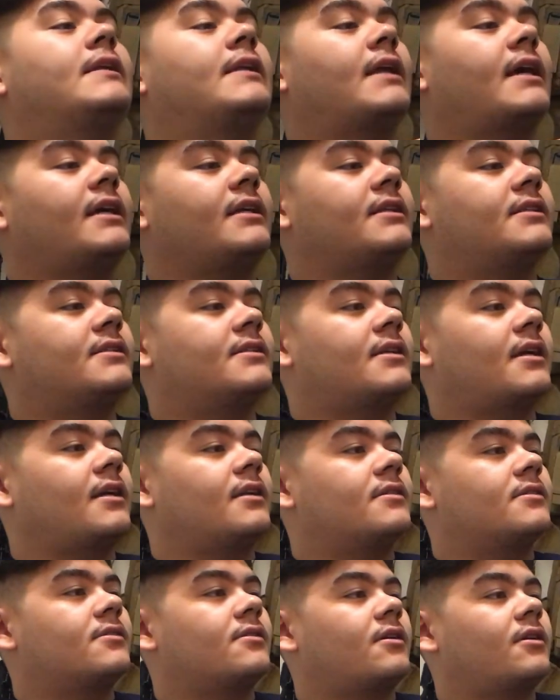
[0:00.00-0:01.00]
night
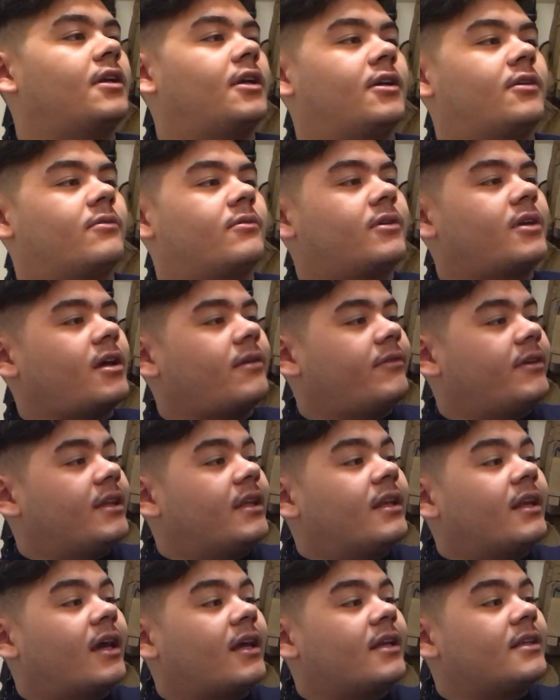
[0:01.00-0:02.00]
sights on here. Well, not
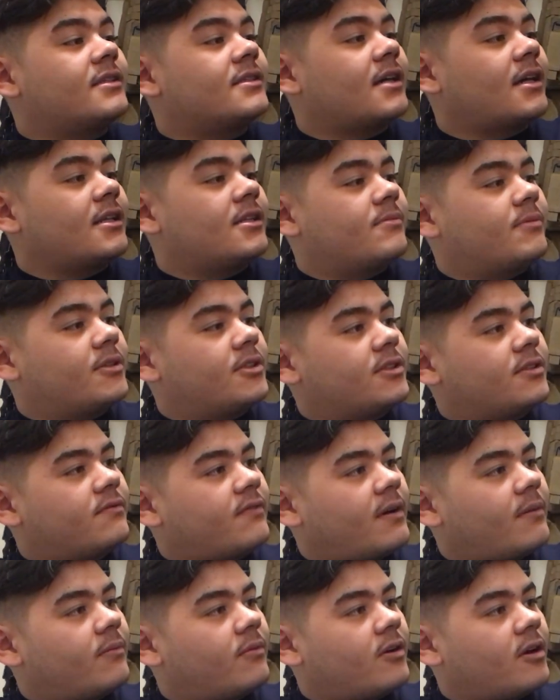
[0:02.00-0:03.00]
really night sights, but just
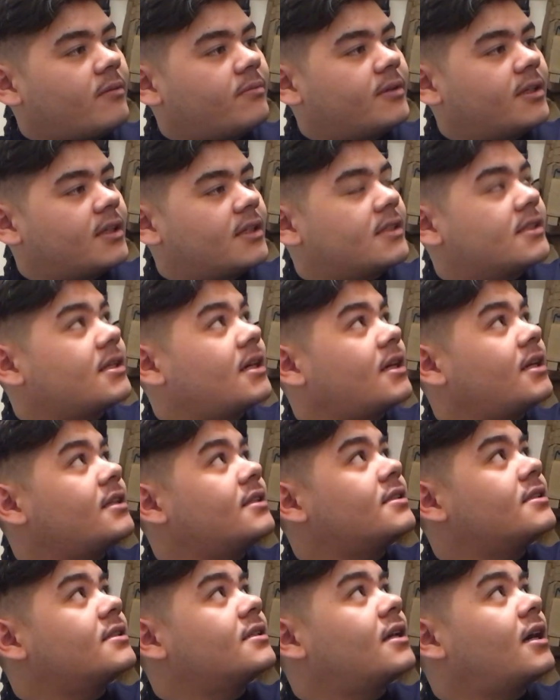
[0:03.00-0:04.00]
fiber optic
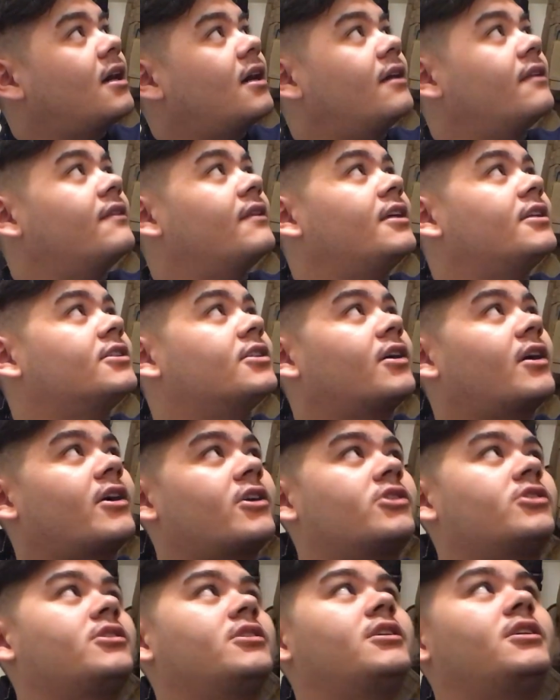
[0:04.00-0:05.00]
sights. These are
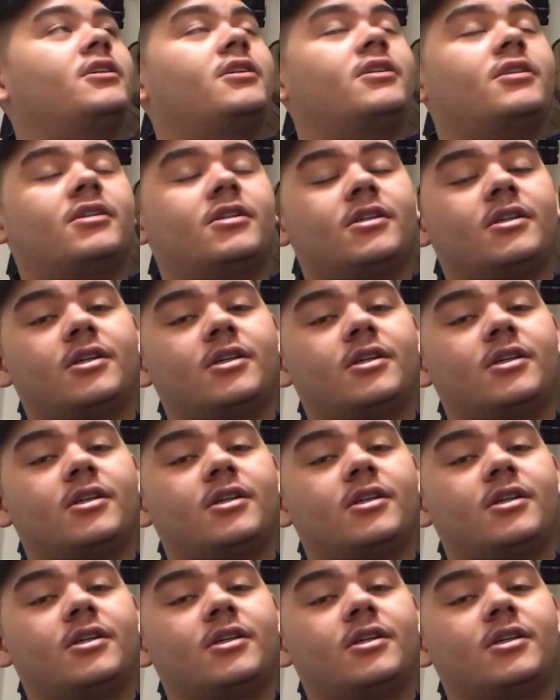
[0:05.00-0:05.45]
actually